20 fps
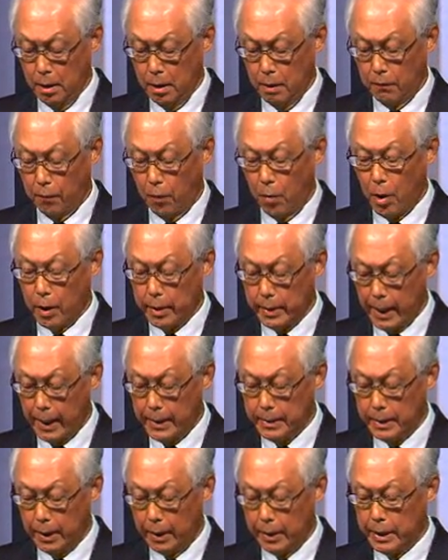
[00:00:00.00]
for
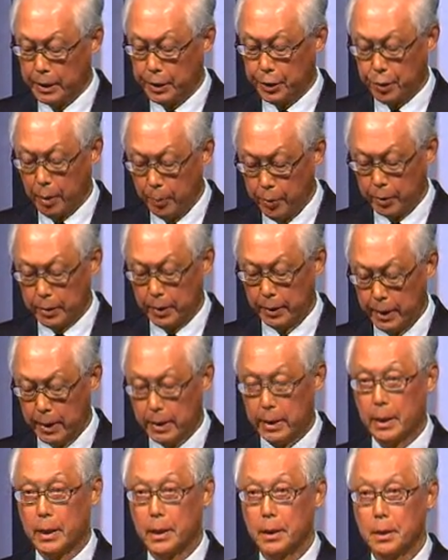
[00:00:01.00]
organizing this tribute
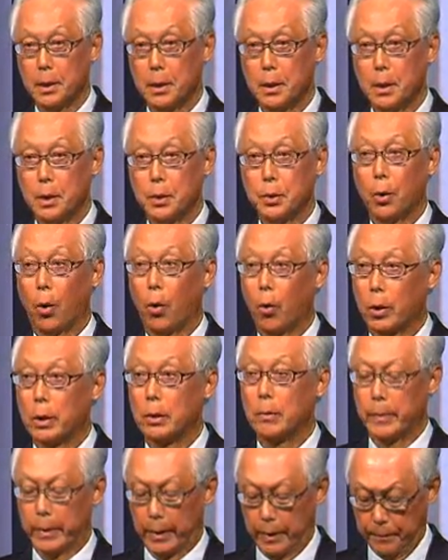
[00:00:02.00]
dinner to
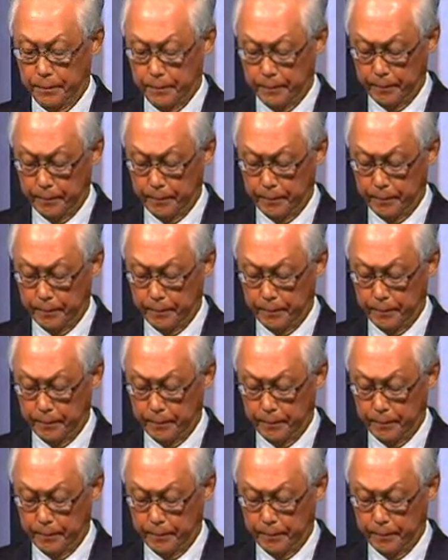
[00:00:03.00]
honor me.